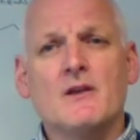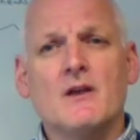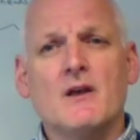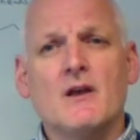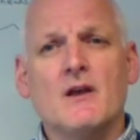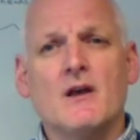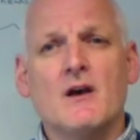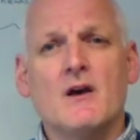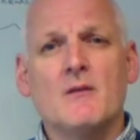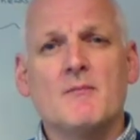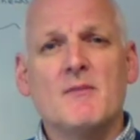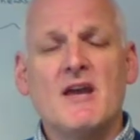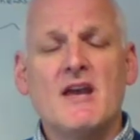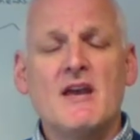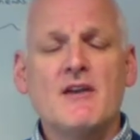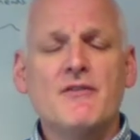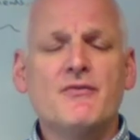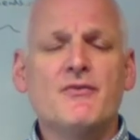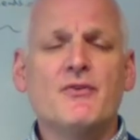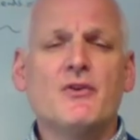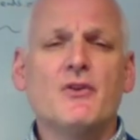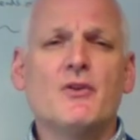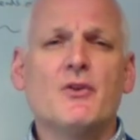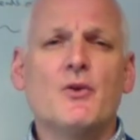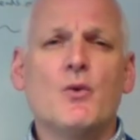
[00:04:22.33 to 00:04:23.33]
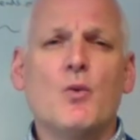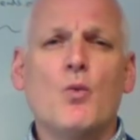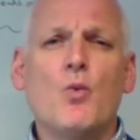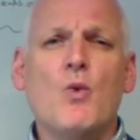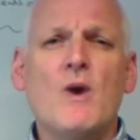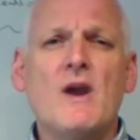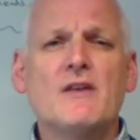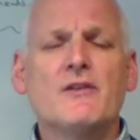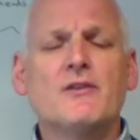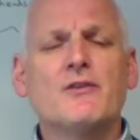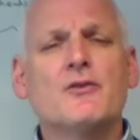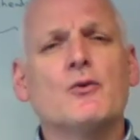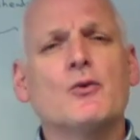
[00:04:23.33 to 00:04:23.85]
if the
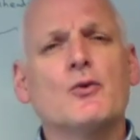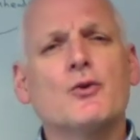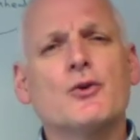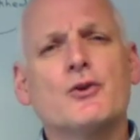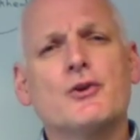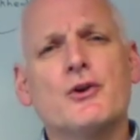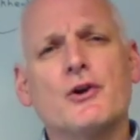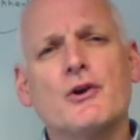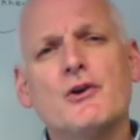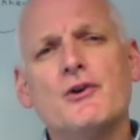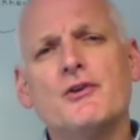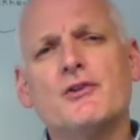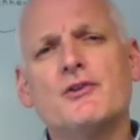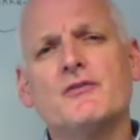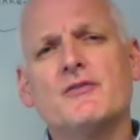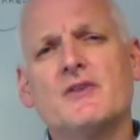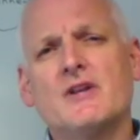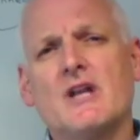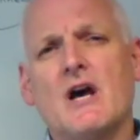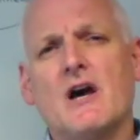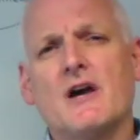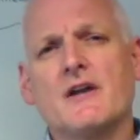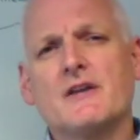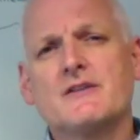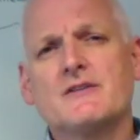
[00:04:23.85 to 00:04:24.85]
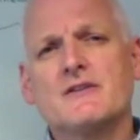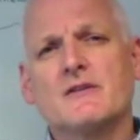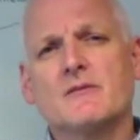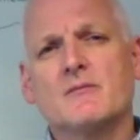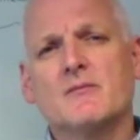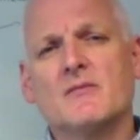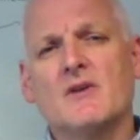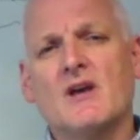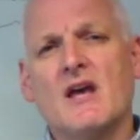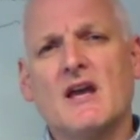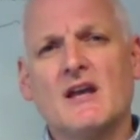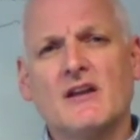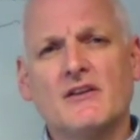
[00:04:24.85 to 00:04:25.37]
width or girth of an
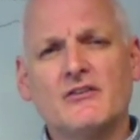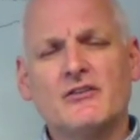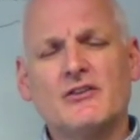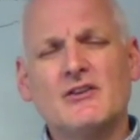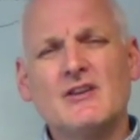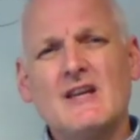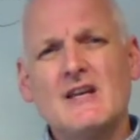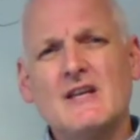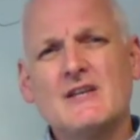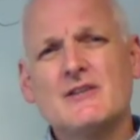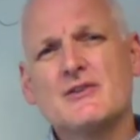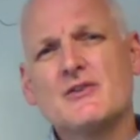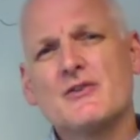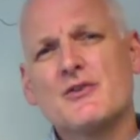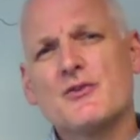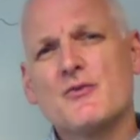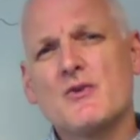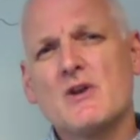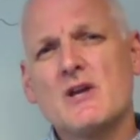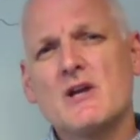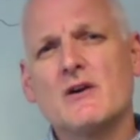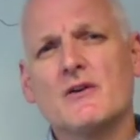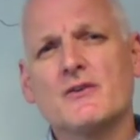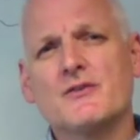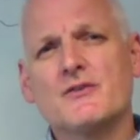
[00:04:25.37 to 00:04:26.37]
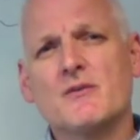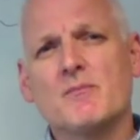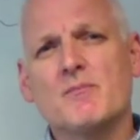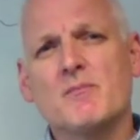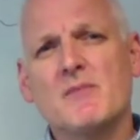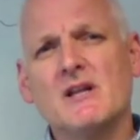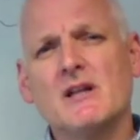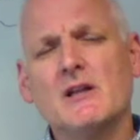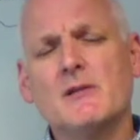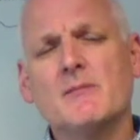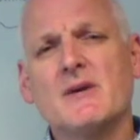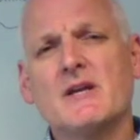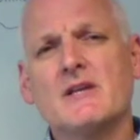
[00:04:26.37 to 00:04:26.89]
item exceeds 300
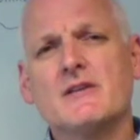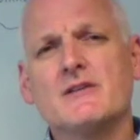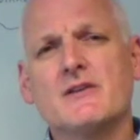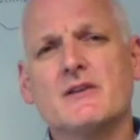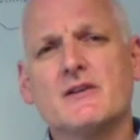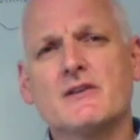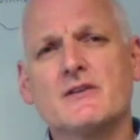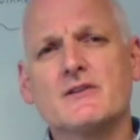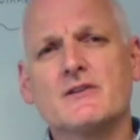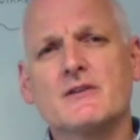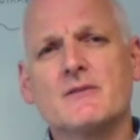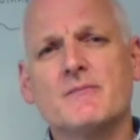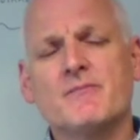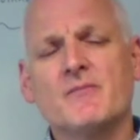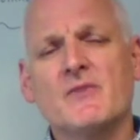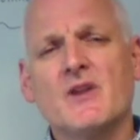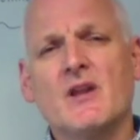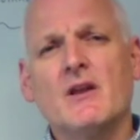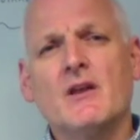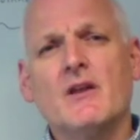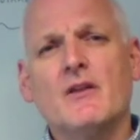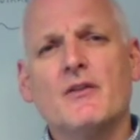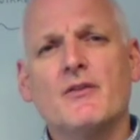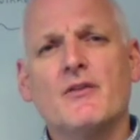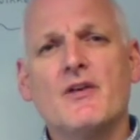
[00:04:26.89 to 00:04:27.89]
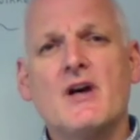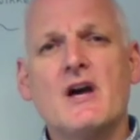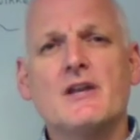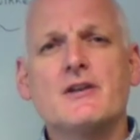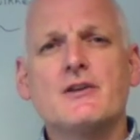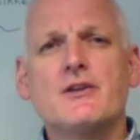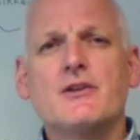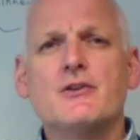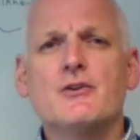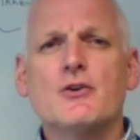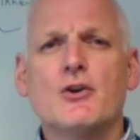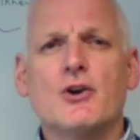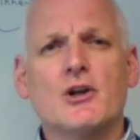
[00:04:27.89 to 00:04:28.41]
millimeters, then
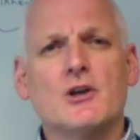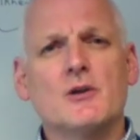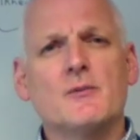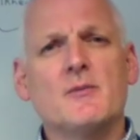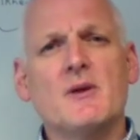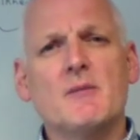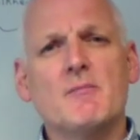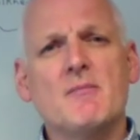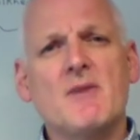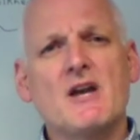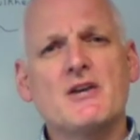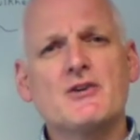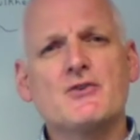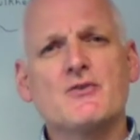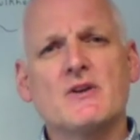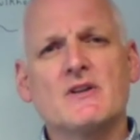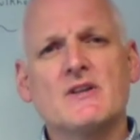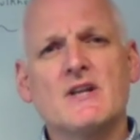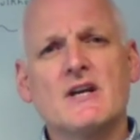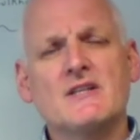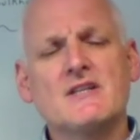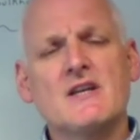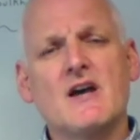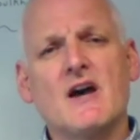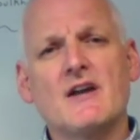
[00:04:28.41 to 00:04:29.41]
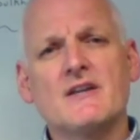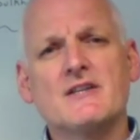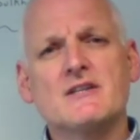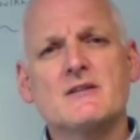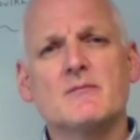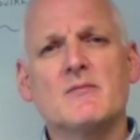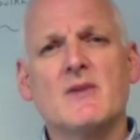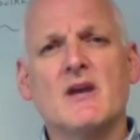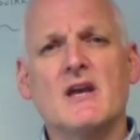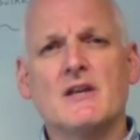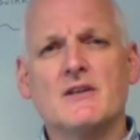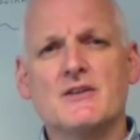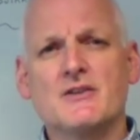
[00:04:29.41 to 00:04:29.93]
you're going to be measuring that
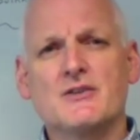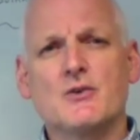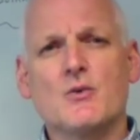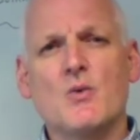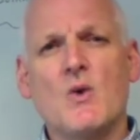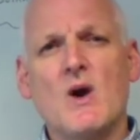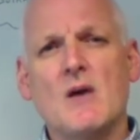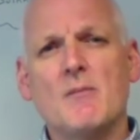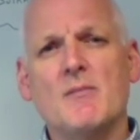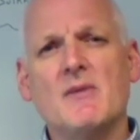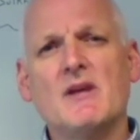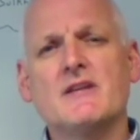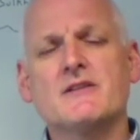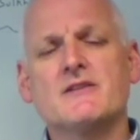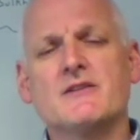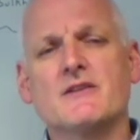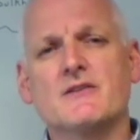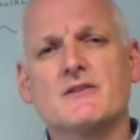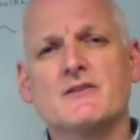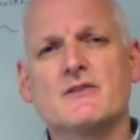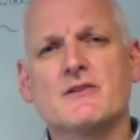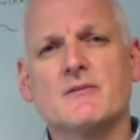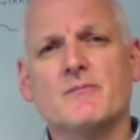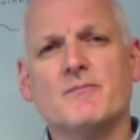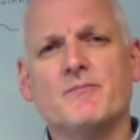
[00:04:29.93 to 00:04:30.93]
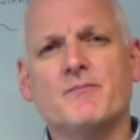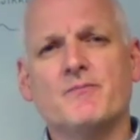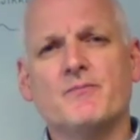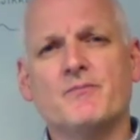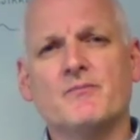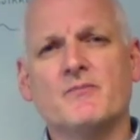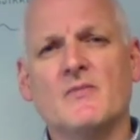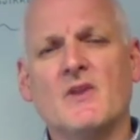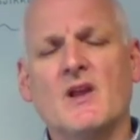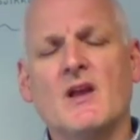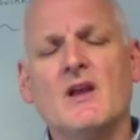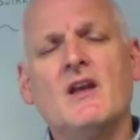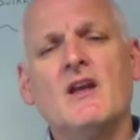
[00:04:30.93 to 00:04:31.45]
item in square meters.
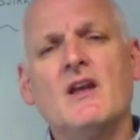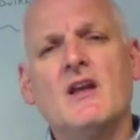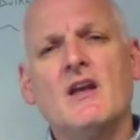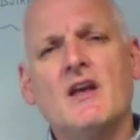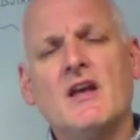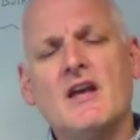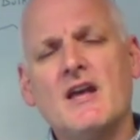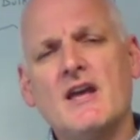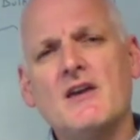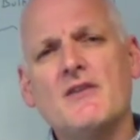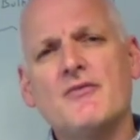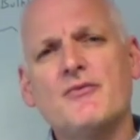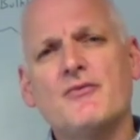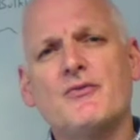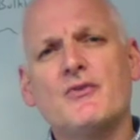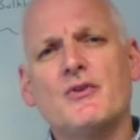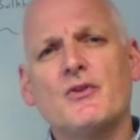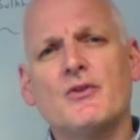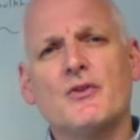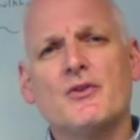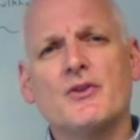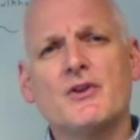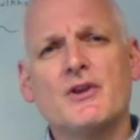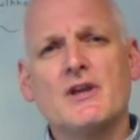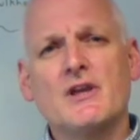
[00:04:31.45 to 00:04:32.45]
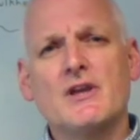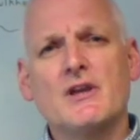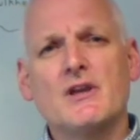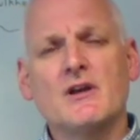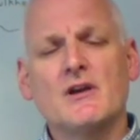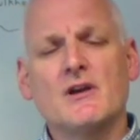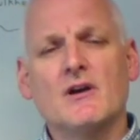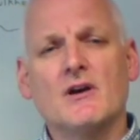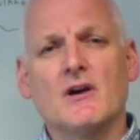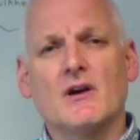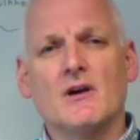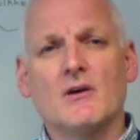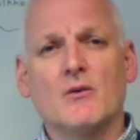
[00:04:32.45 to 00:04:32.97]
If the
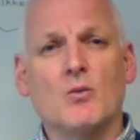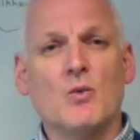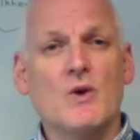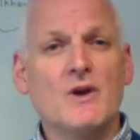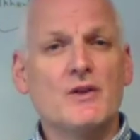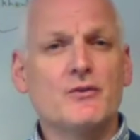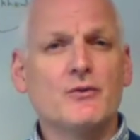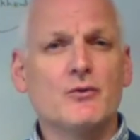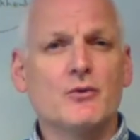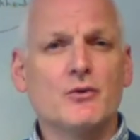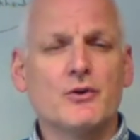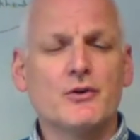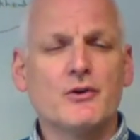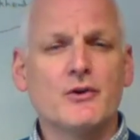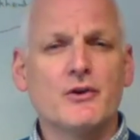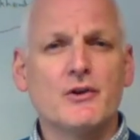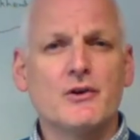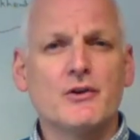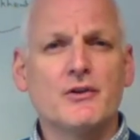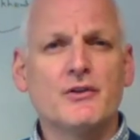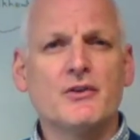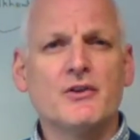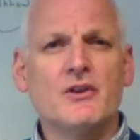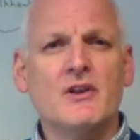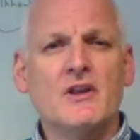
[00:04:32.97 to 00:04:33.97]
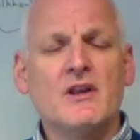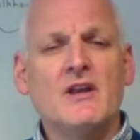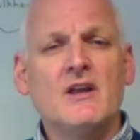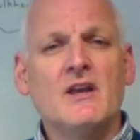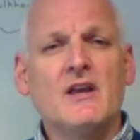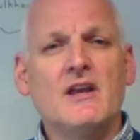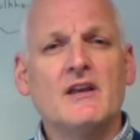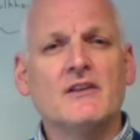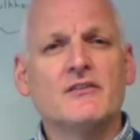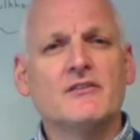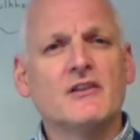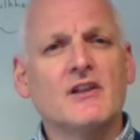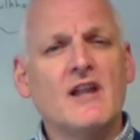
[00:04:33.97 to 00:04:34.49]
width or girth
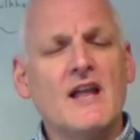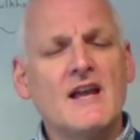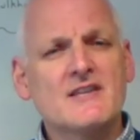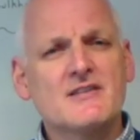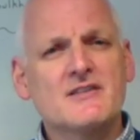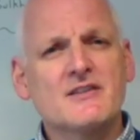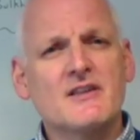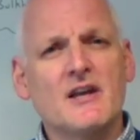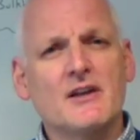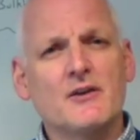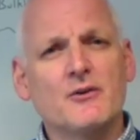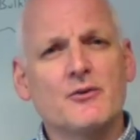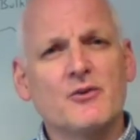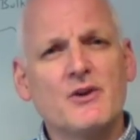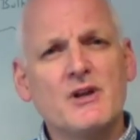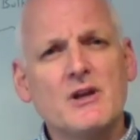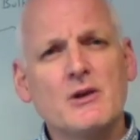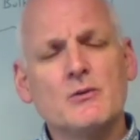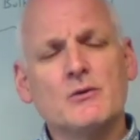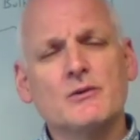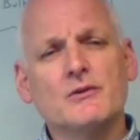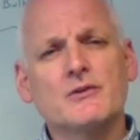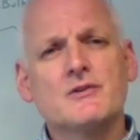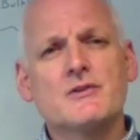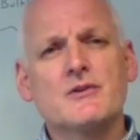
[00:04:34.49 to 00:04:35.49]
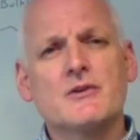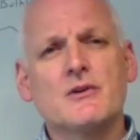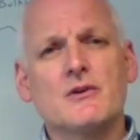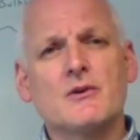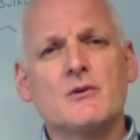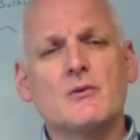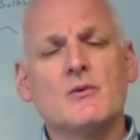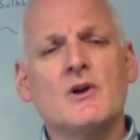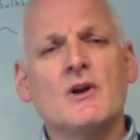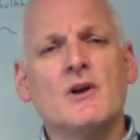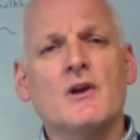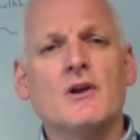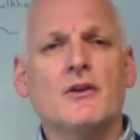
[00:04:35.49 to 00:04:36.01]
is less than or equal
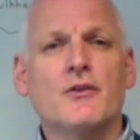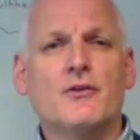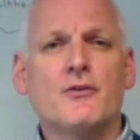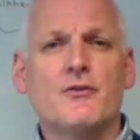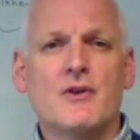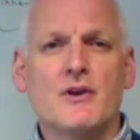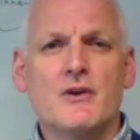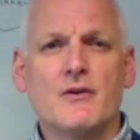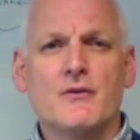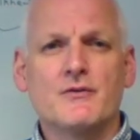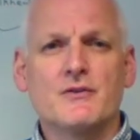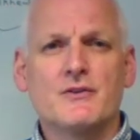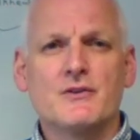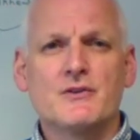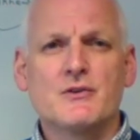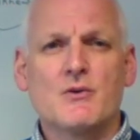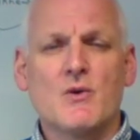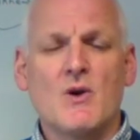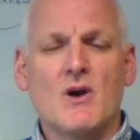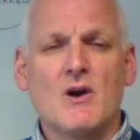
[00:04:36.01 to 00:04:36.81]
to 300